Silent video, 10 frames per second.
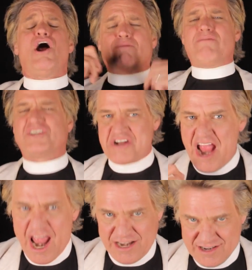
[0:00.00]
know it must
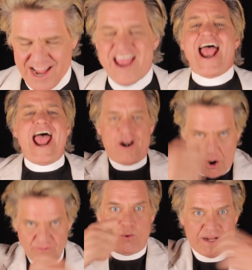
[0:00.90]
end. And
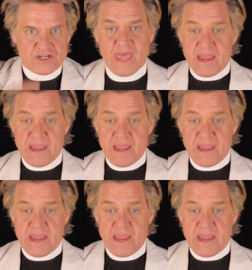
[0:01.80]
over the winter,